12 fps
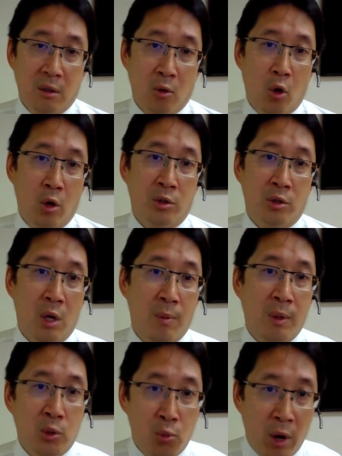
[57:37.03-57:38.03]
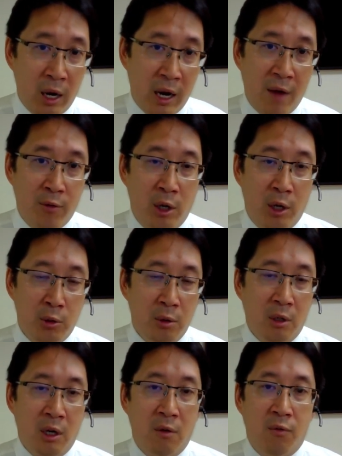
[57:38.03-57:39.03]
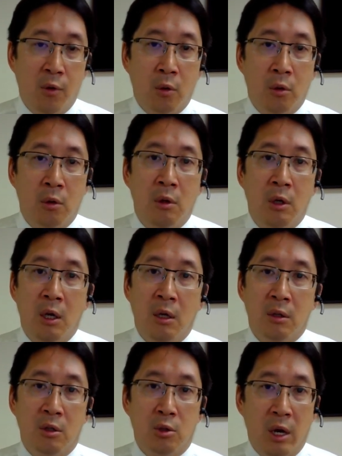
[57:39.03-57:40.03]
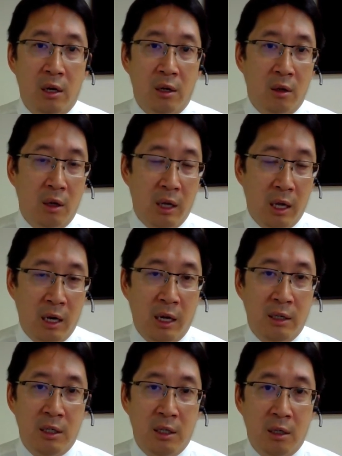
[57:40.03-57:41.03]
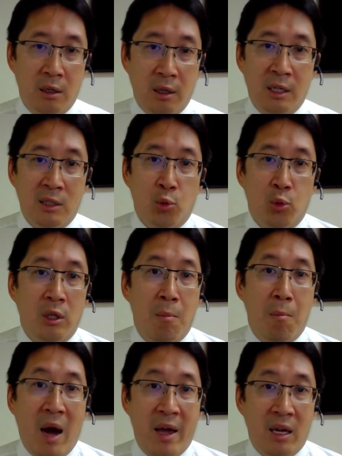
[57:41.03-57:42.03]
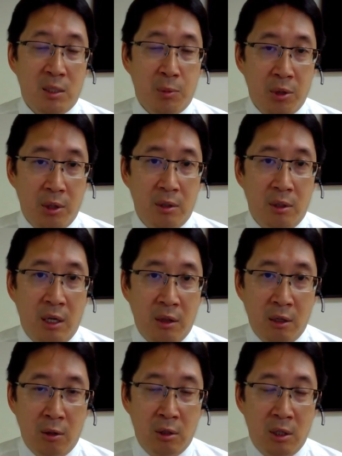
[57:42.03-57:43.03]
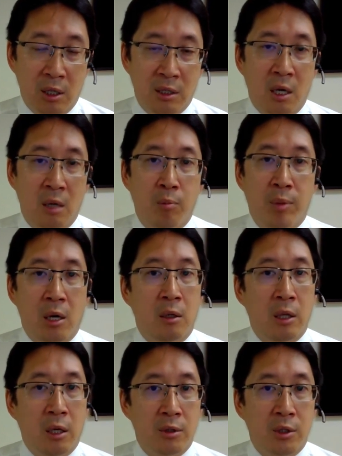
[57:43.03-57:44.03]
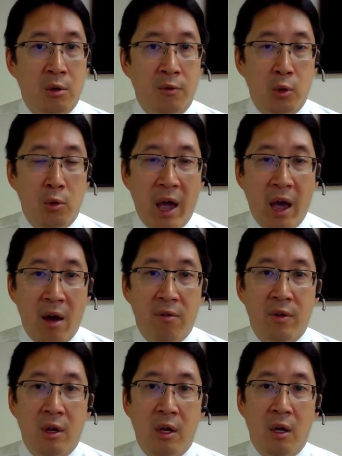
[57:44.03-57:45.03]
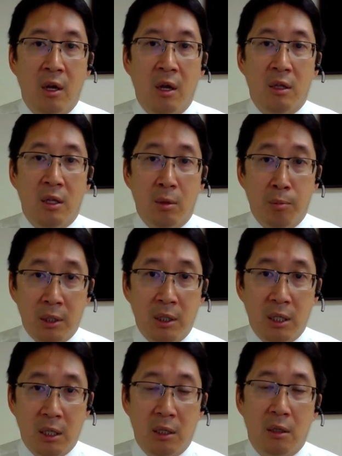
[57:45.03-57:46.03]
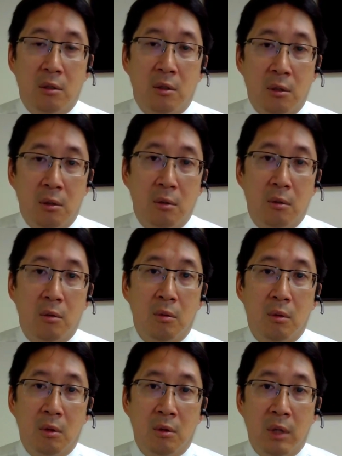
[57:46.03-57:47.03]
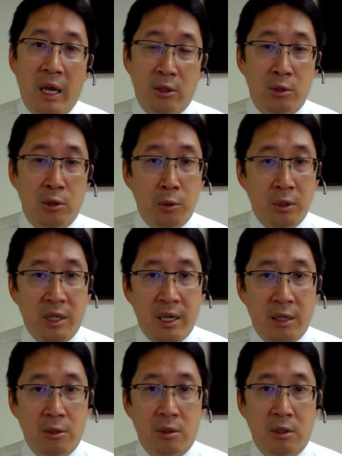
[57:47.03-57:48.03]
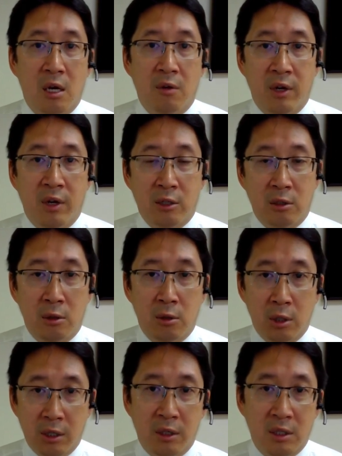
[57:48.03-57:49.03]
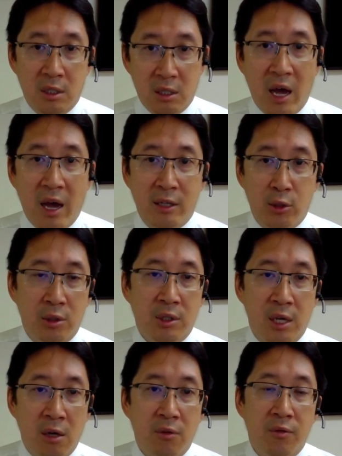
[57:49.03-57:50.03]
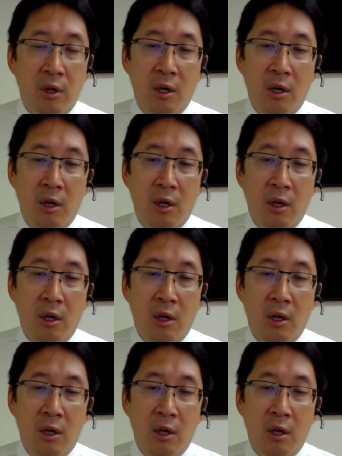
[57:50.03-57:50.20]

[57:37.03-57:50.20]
corneal scrapings right after I do the confocal to try to get an idea. And that's really my experience, and I think there's it's unparalleled. So if you have the ability to actually do the scans yourself and actually look at the slides yourself